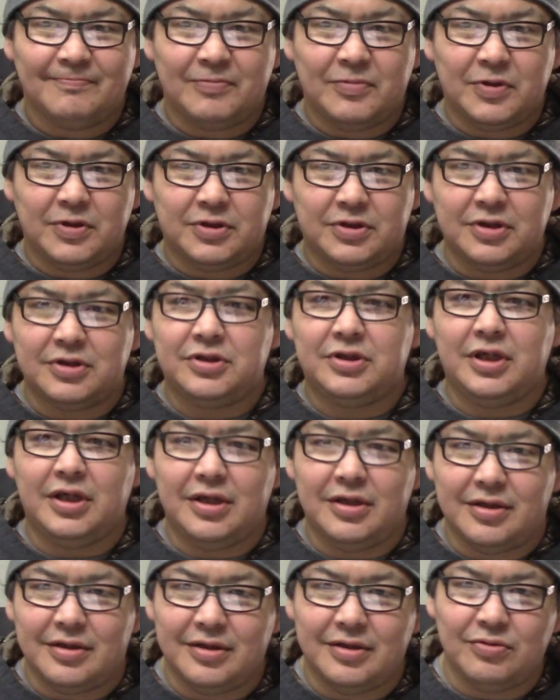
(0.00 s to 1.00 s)

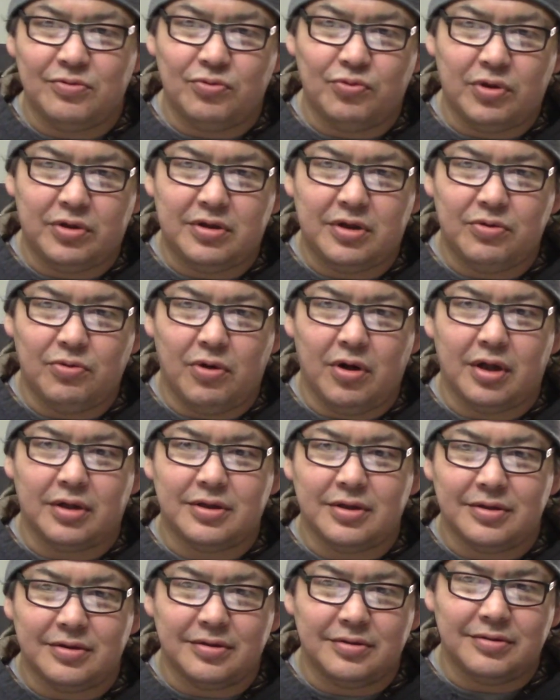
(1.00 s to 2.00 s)
succeed in what they want.
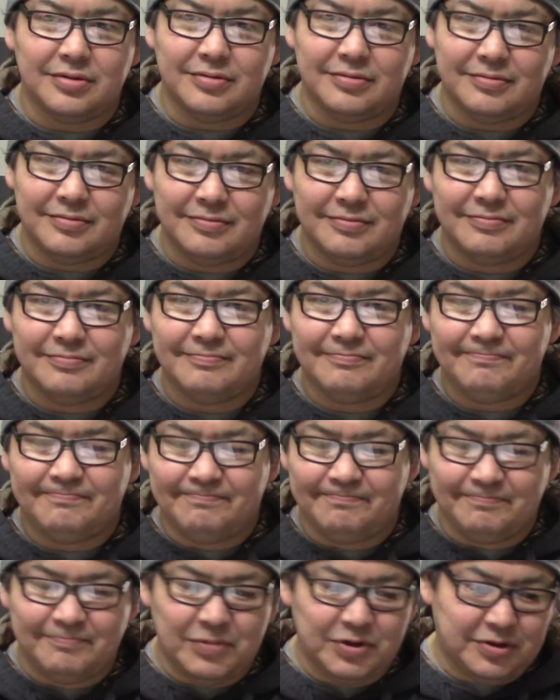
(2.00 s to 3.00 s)
And
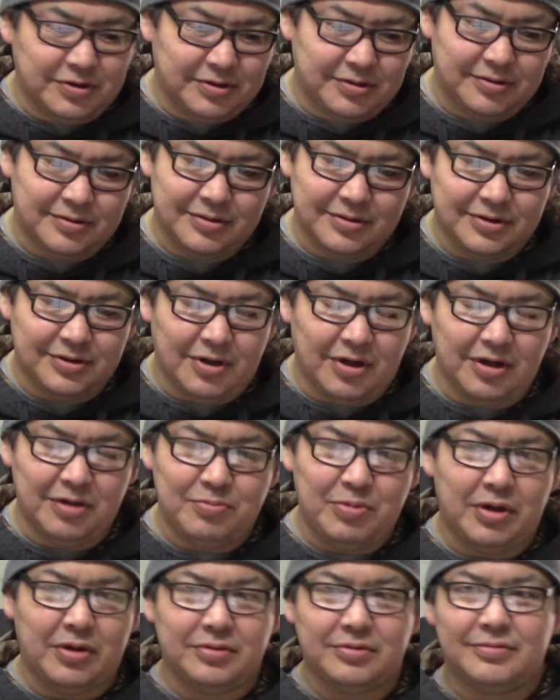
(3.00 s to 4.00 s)
it's all
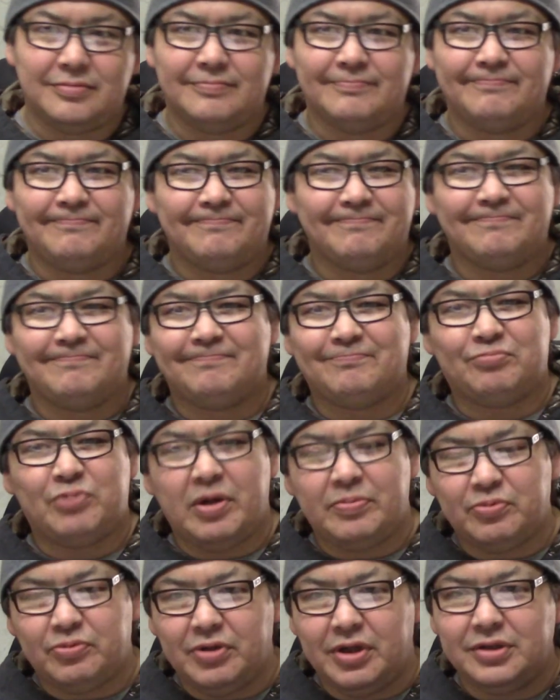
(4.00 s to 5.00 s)
about
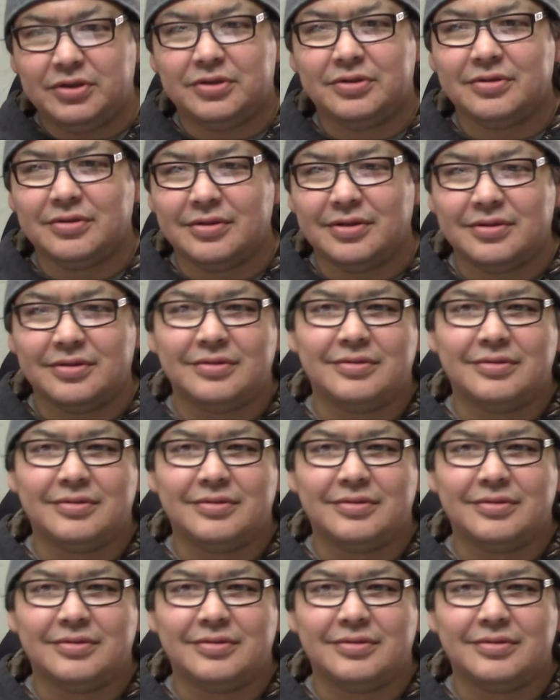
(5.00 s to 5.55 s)
preparation and